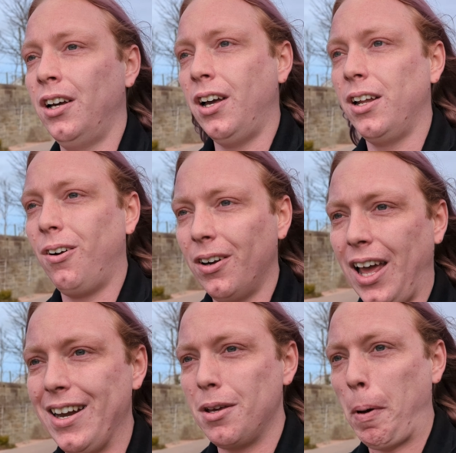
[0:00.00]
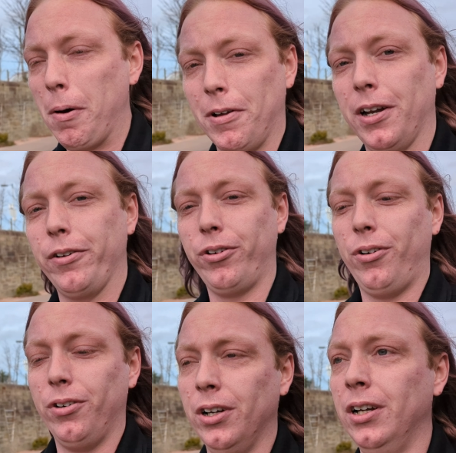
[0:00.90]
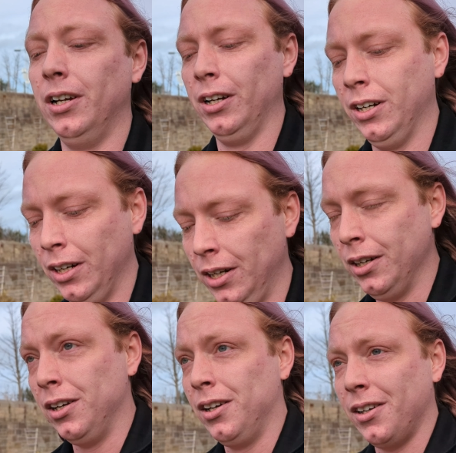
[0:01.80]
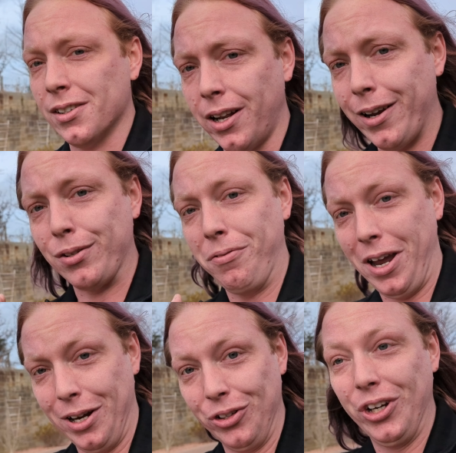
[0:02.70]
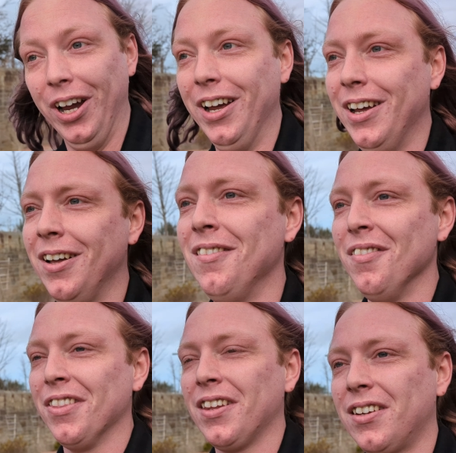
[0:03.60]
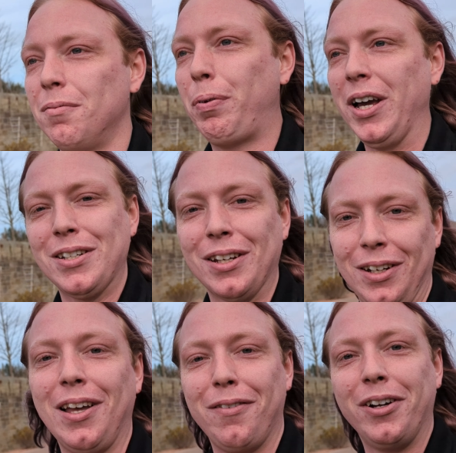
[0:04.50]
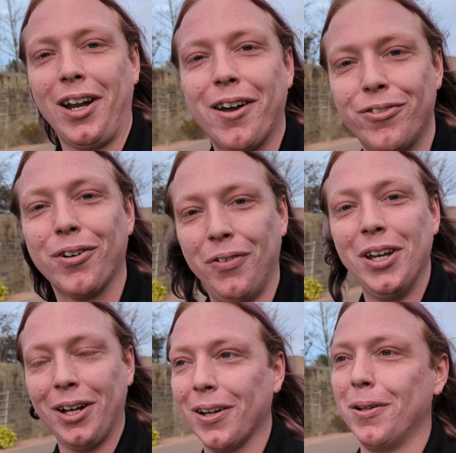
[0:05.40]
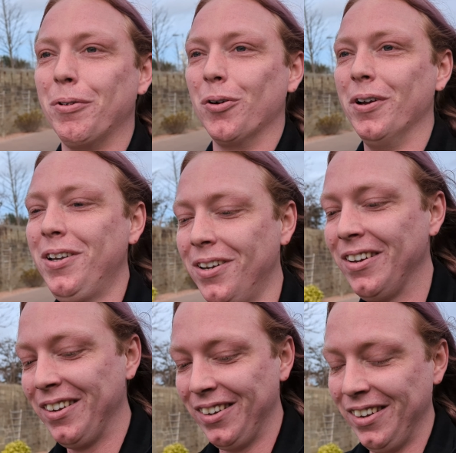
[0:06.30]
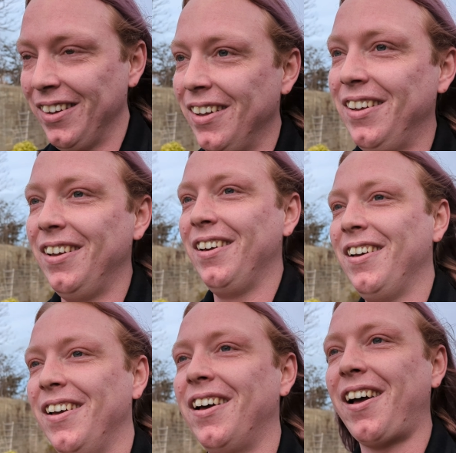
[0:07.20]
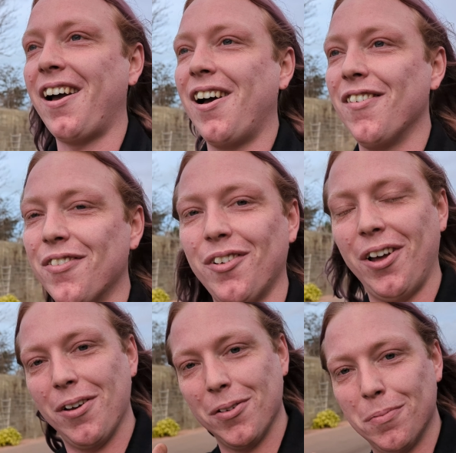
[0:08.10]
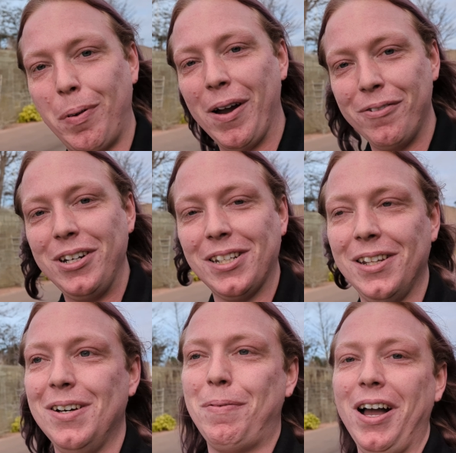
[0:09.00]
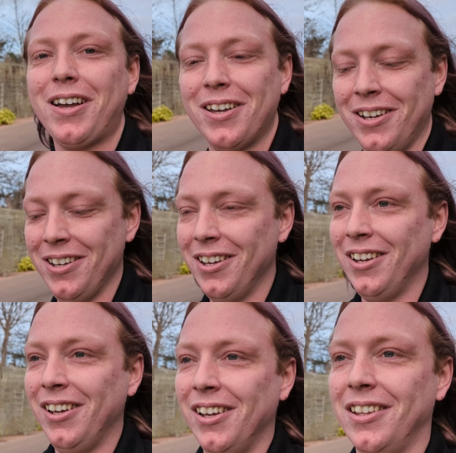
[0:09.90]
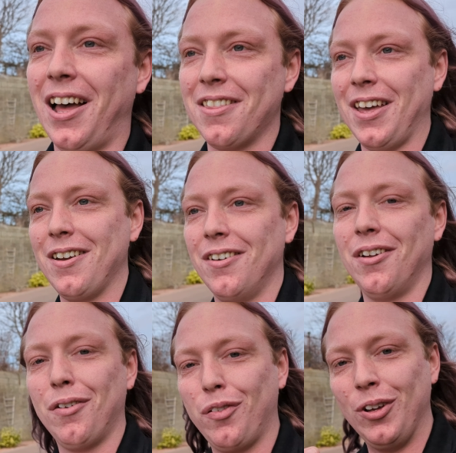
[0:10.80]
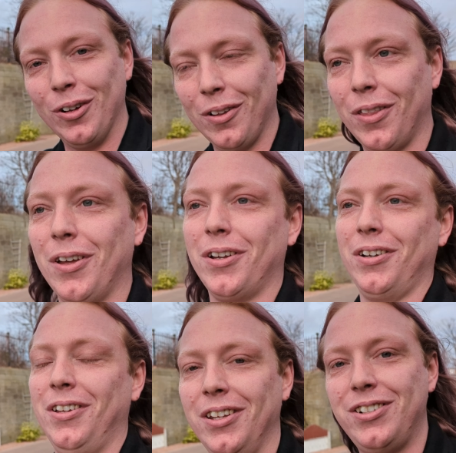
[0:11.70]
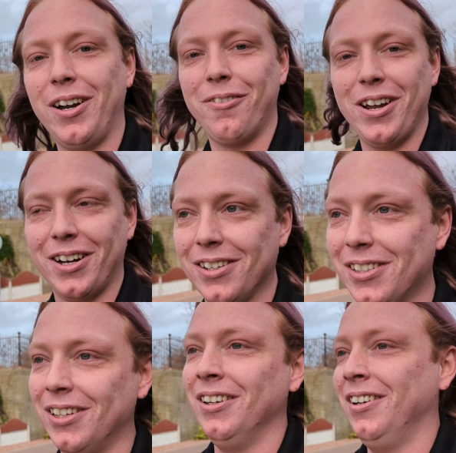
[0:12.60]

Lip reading: And on any power that I draw is less range. Basically I have an electric vehicle at the moment. I have batteries in the back that then fuel the generators